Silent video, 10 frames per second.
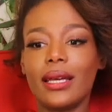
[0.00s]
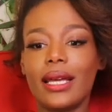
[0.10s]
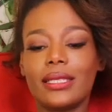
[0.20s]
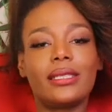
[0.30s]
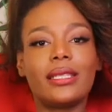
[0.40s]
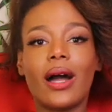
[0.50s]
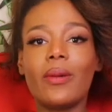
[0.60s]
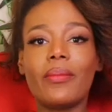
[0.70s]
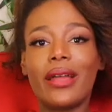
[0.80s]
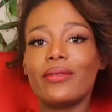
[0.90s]
as a
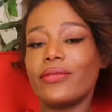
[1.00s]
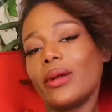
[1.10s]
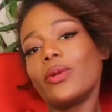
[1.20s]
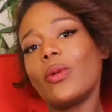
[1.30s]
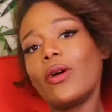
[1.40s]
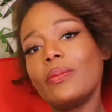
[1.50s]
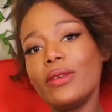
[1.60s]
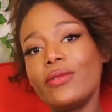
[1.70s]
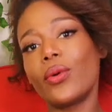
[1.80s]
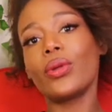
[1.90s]
dom might very well
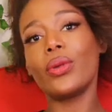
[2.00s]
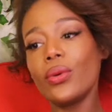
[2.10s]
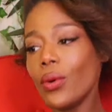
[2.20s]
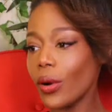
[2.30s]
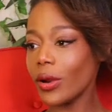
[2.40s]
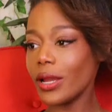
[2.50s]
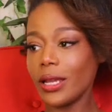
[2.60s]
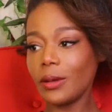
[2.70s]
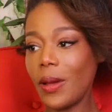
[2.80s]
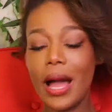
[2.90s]
be for you, or
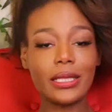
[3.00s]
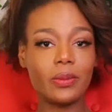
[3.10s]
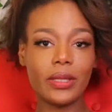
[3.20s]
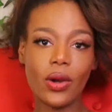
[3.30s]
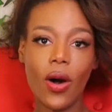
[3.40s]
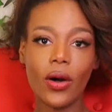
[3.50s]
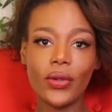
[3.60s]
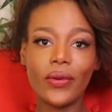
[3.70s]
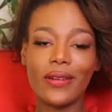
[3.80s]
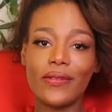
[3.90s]
it could possibly call
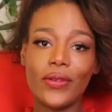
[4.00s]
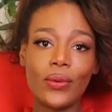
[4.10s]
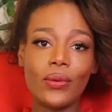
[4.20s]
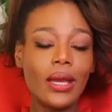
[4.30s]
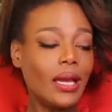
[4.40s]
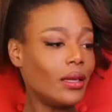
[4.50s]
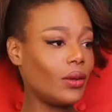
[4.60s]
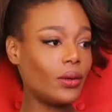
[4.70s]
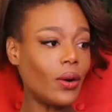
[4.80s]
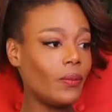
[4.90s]
you if you,
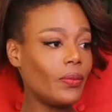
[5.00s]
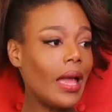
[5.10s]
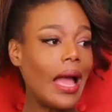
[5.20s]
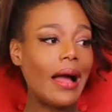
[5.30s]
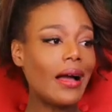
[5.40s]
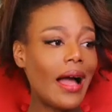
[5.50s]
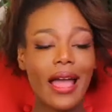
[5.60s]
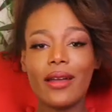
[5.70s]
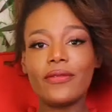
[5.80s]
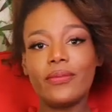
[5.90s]
you know,
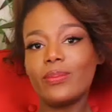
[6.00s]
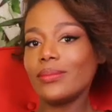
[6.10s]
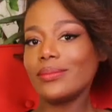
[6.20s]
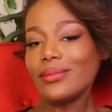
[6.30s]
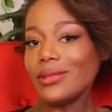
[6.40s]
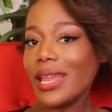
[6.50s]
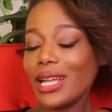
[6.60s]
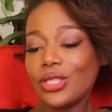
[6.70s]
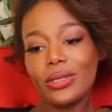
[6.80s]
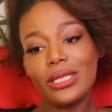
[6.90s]
have
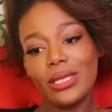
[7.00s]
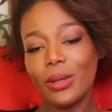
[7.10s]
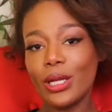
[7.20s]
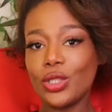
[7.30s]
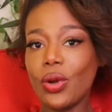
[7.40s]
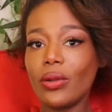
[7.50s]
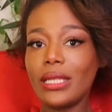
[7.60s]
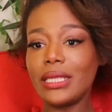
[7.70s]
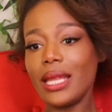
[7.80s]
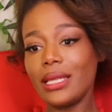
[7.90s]
naturally some
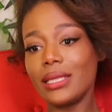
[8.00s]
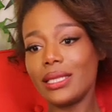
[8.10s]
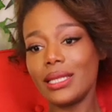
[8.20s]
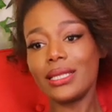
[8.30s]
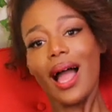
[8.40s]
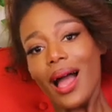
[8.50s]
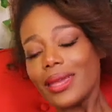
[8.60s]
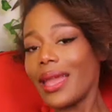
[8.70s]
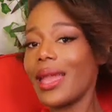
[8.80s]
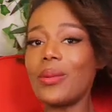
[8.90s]
controlling tendencies.
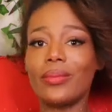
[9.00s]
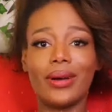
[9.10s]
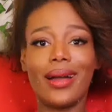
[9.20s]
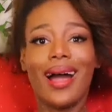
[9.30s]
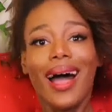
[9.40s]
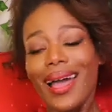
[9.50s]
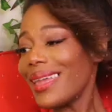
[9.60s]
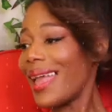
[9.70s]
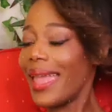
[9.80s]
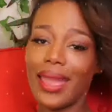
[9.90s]

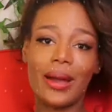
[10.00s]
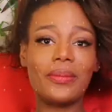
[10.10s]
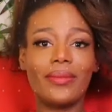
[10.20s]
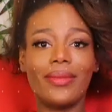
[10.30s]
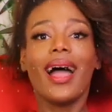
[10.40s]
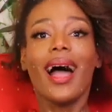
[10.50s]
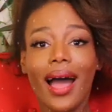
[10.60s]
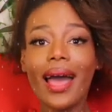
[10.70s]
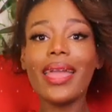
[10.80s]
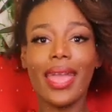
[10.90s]
I
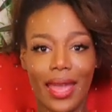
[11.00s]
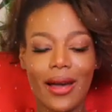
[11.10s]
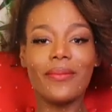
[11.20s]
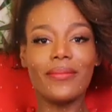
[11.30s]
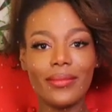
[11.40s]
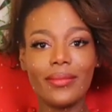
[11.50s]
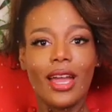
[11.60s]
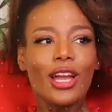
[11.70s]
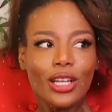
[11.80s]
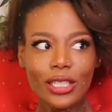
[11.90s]
am
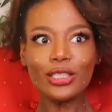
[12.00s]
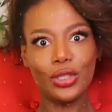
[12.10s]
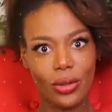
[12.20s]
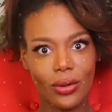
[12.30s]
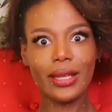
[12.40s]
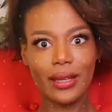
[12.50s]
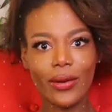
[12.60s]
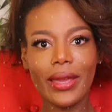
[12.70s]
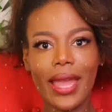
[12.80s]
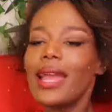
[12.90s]
controlling,
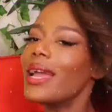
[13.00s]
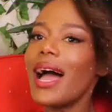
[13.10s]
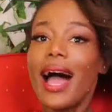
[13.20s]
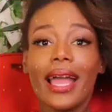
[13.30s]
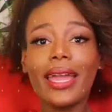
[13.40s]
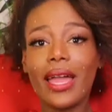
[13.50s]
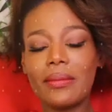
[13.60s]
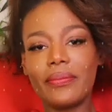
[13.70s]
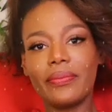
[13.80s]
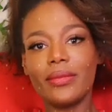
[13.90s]
okay? I am.